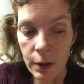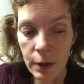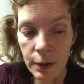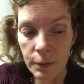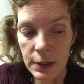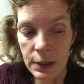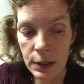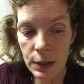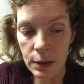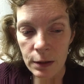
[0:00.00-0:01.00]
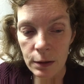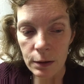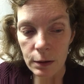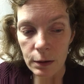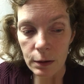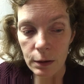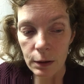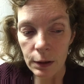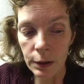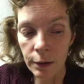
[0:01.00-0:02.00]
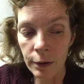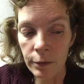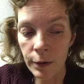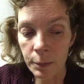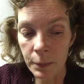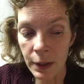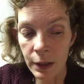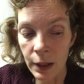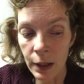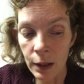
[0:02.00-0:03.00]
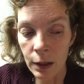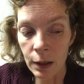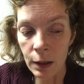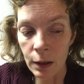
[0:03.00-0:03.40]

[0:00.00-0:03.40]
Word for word: I was in the ER on Monday.